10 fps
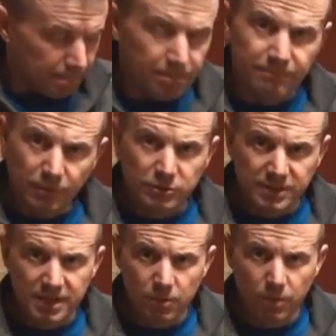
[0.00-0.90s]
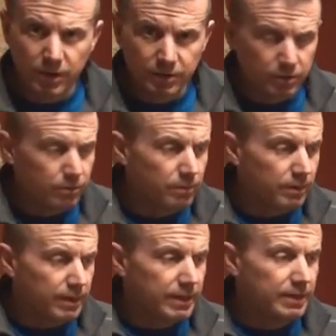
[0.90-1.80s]
the first thing you want to
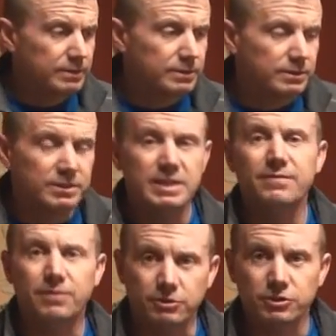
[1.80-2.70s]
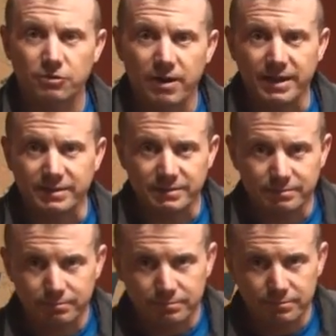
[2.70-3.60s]
do is see if they're straight
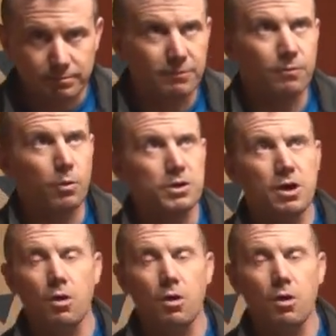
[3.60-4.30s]
before you